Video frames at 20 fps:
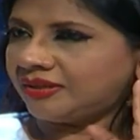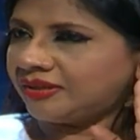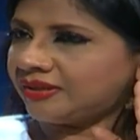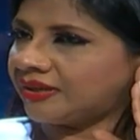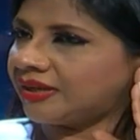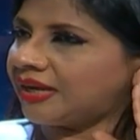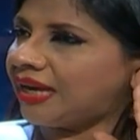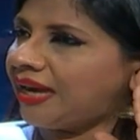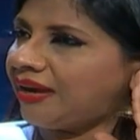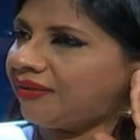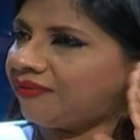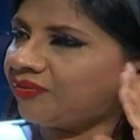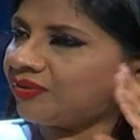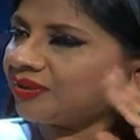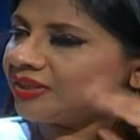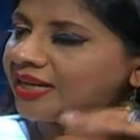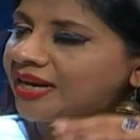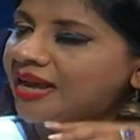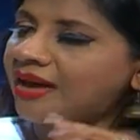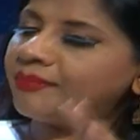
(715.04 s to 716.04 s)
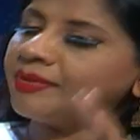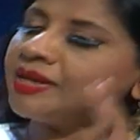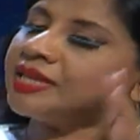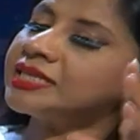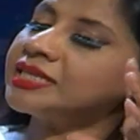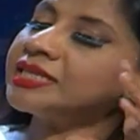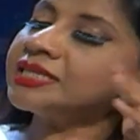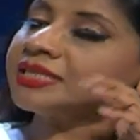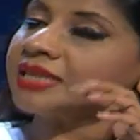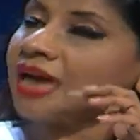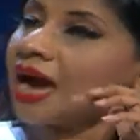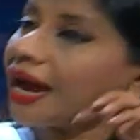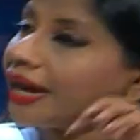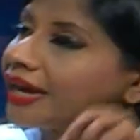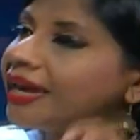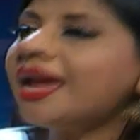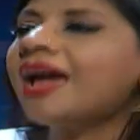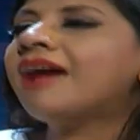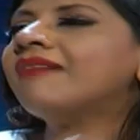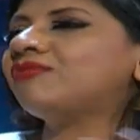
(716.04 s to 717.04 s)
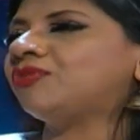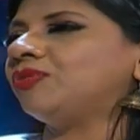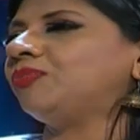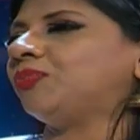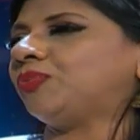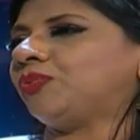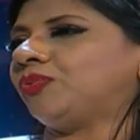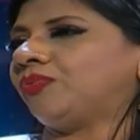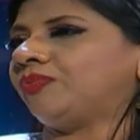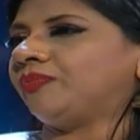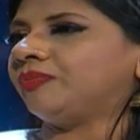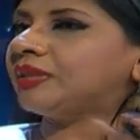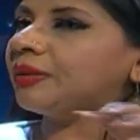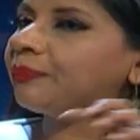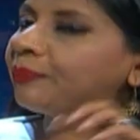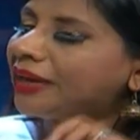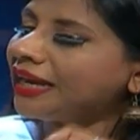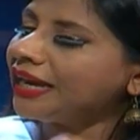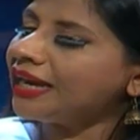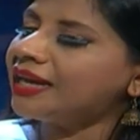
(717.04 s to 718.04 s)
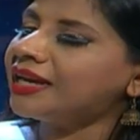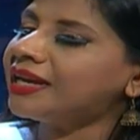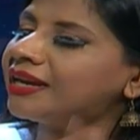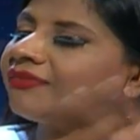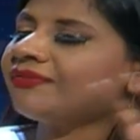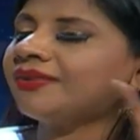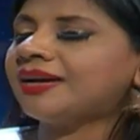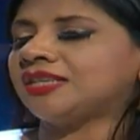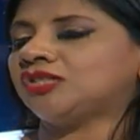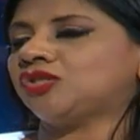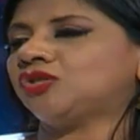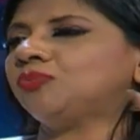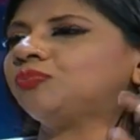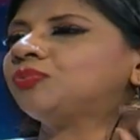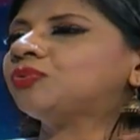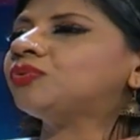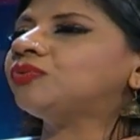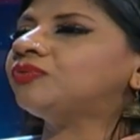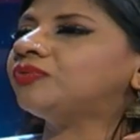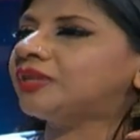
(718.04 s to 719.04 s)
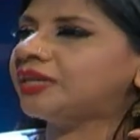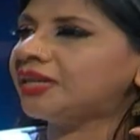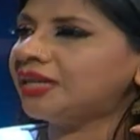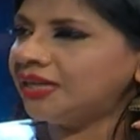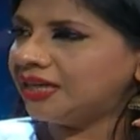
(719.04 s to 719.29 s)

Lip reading: claim for the damages. I have to prove. The plaintiff has to prove the